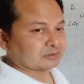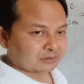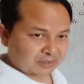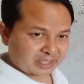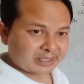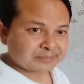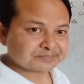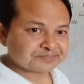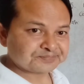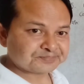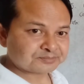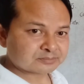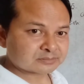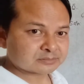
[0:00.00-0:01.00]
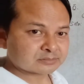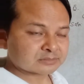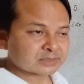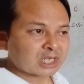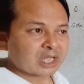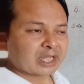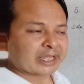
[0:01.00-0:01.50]
Okay.
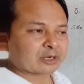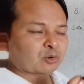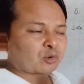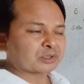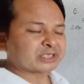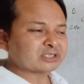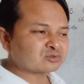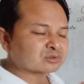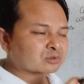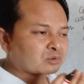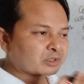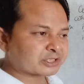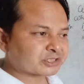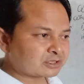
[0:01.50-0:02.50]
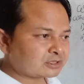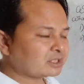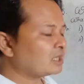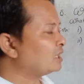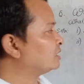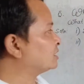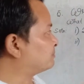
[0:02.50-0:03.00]
According to the question,
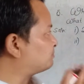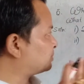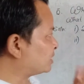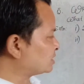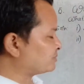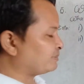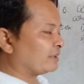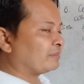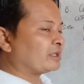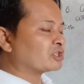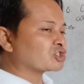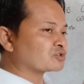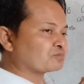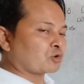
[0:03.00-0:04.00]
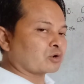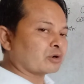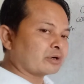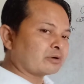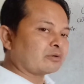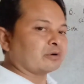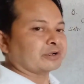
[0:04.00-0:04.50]
the part may be smaller
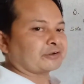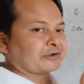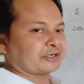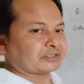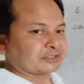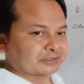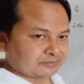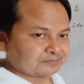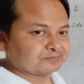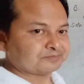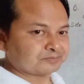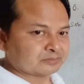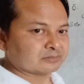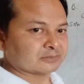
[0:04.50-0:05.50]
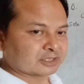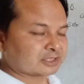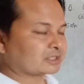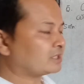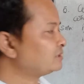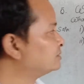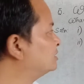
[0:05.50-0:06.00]
or greater. Understand?